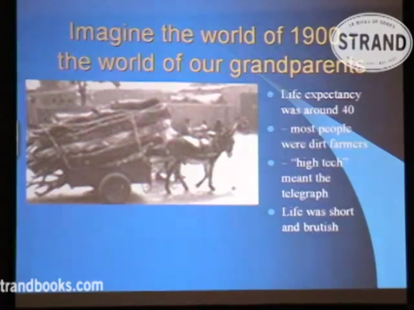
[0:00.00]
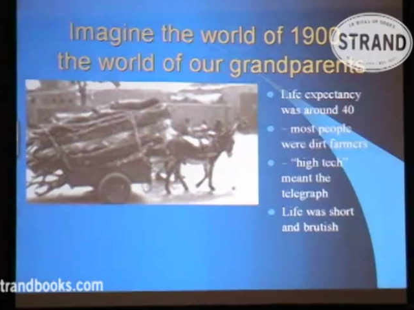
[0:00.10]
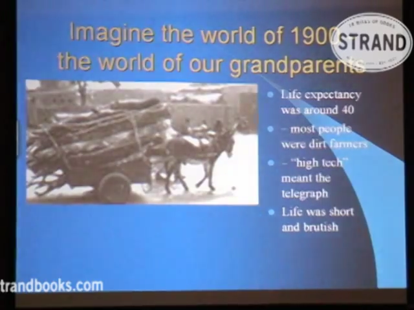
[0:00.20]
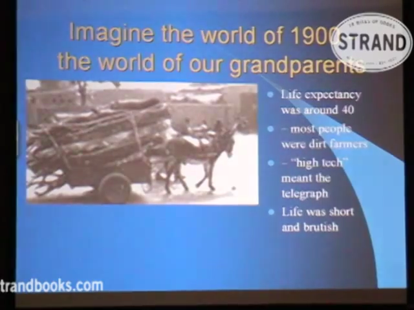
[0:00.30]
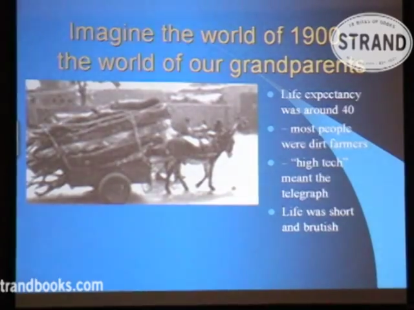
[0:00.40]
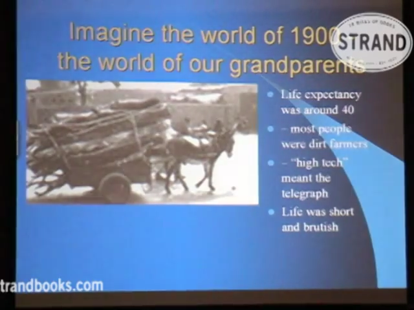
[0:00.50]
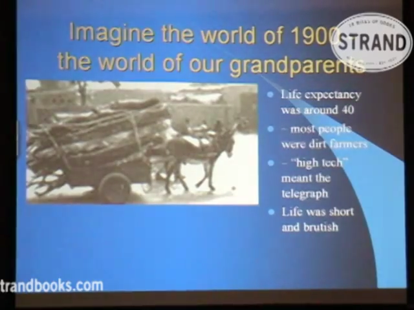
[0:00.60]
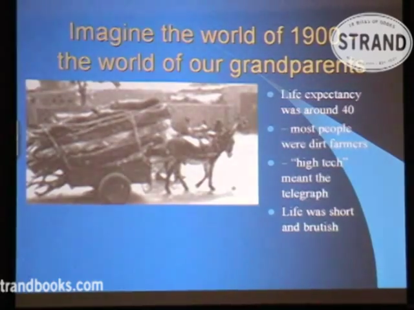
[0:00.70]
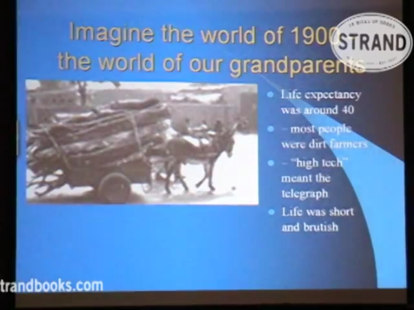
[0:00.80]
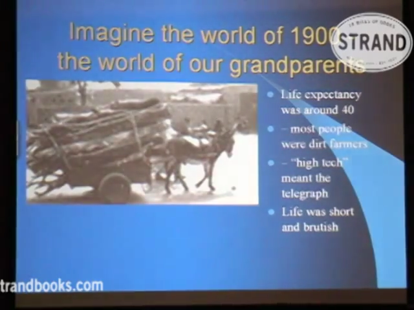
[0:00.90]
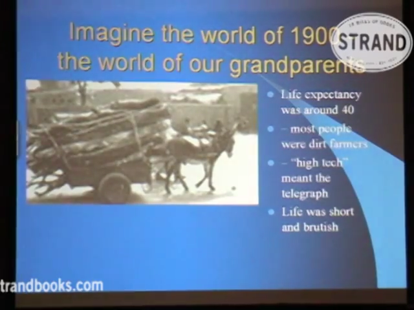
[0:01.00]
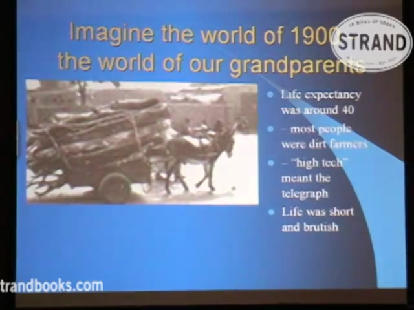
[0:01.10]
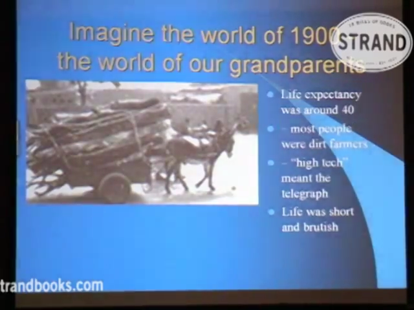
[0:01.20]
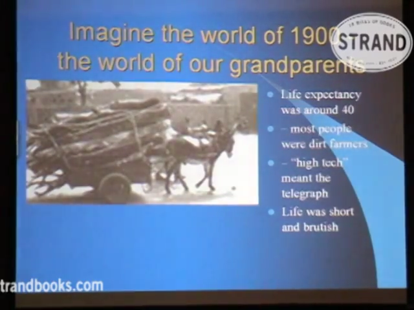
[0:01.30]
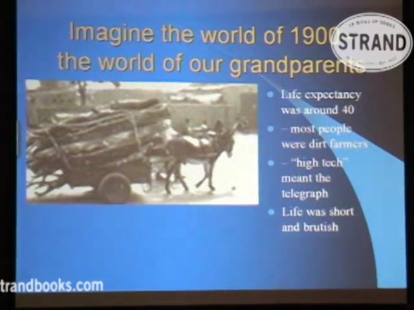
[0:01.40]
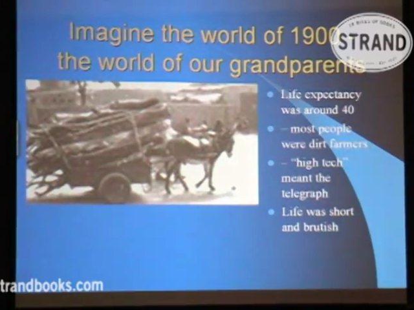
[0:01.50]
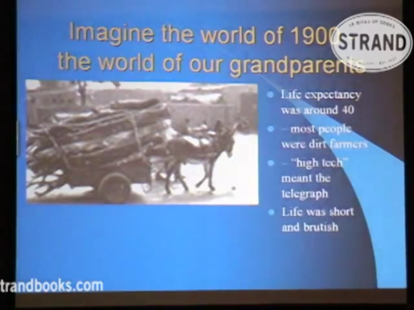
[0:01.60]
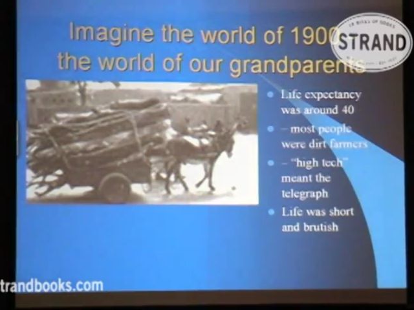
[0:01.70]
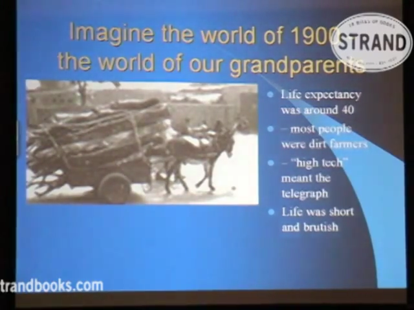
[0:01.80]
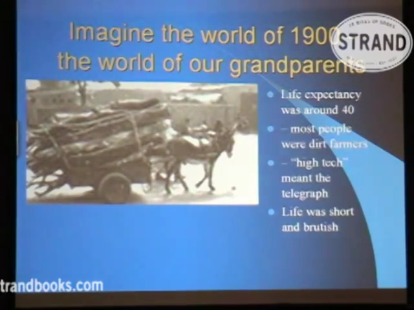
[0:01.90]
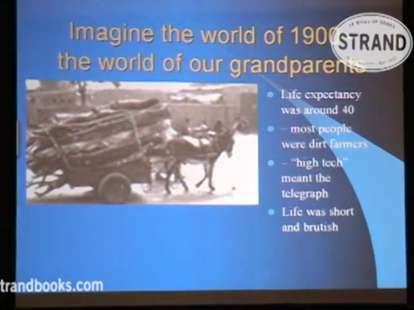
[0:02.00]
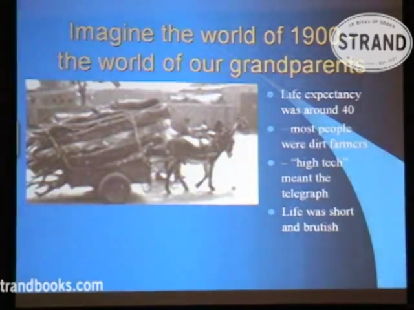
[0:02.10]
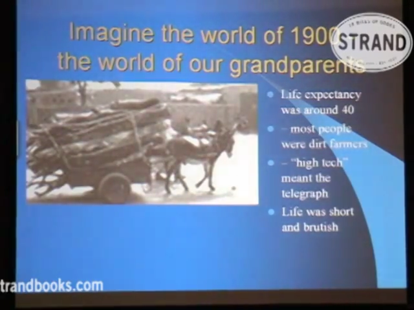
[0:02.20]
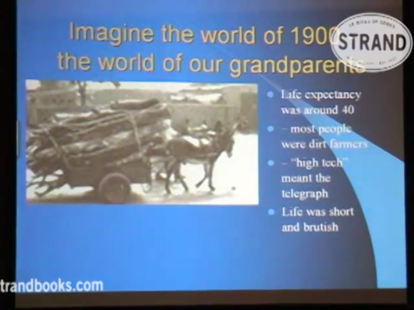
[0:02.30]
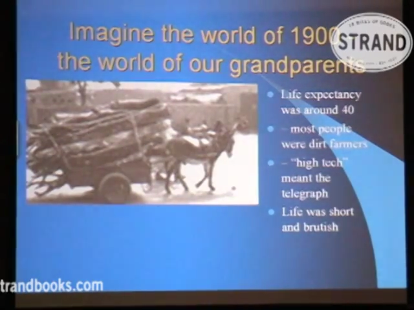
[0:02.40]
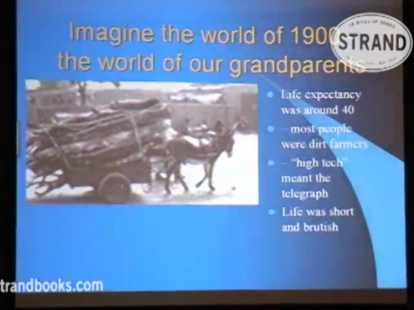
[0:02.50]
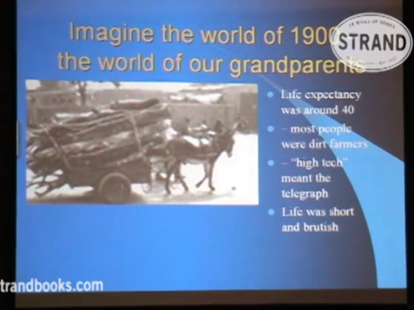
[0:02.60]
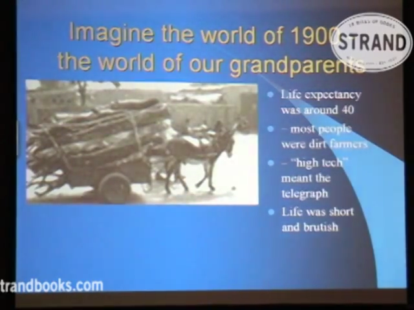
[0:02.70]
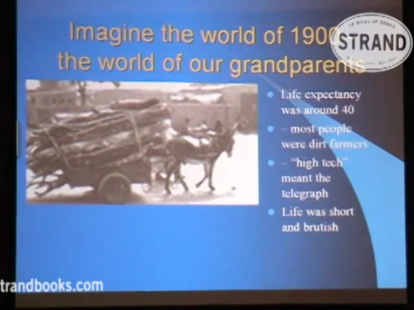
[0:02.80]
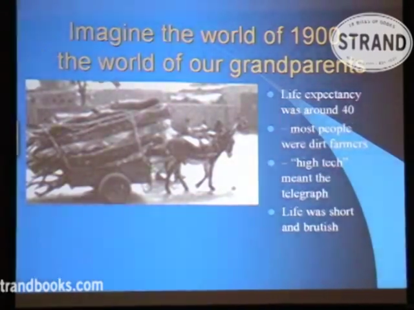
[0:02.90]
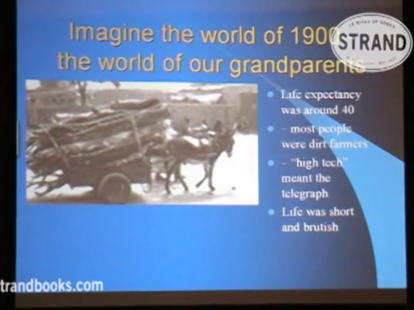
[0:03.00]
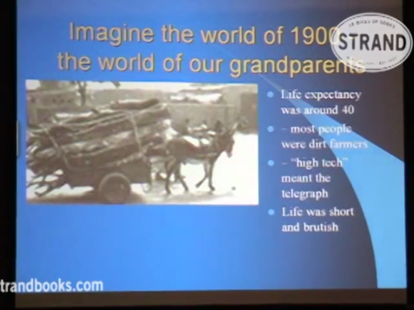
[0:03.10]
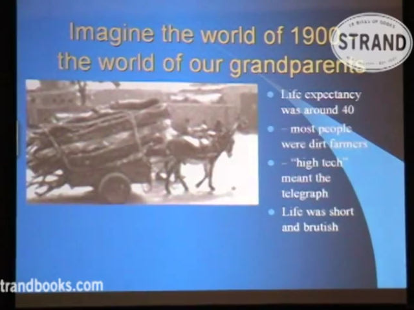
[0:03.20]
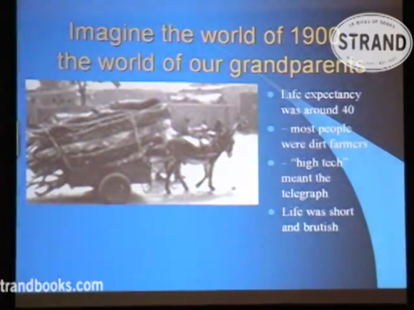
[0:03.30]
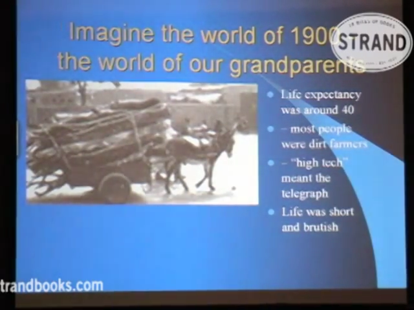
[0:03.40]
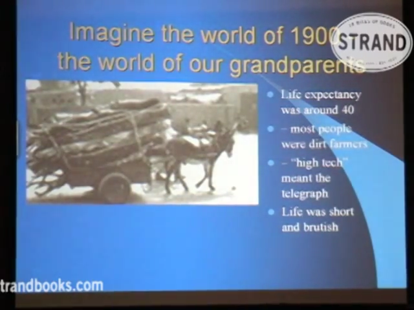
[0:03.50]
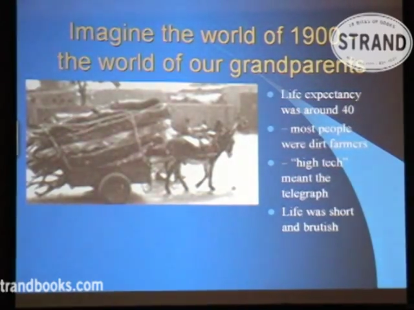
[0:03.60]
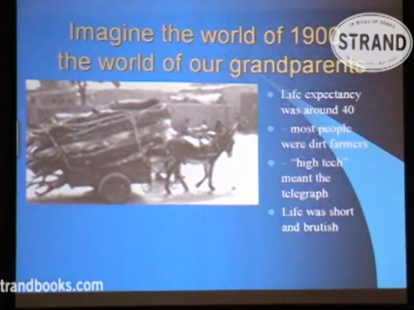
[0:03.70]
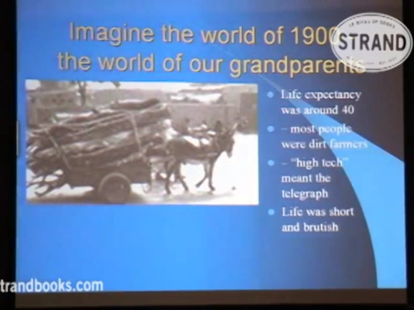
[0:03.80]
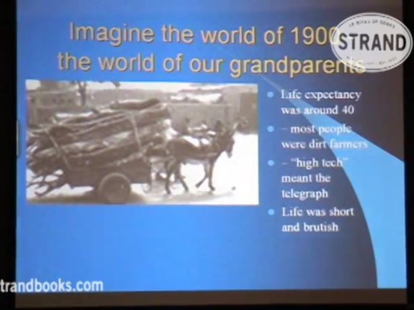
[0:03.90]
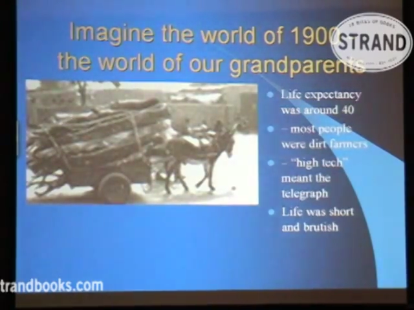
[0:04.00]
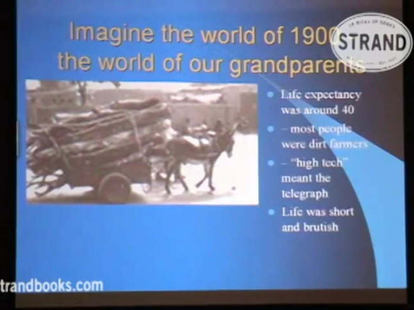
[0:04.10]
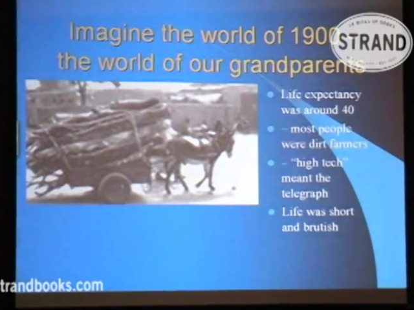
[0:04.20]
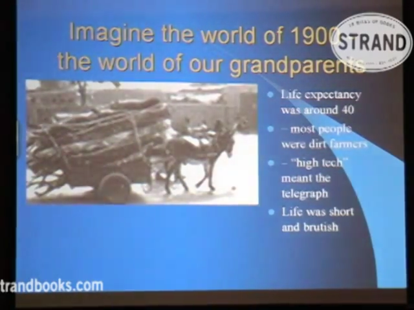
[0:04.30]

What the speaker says: [unreadable: no face in view]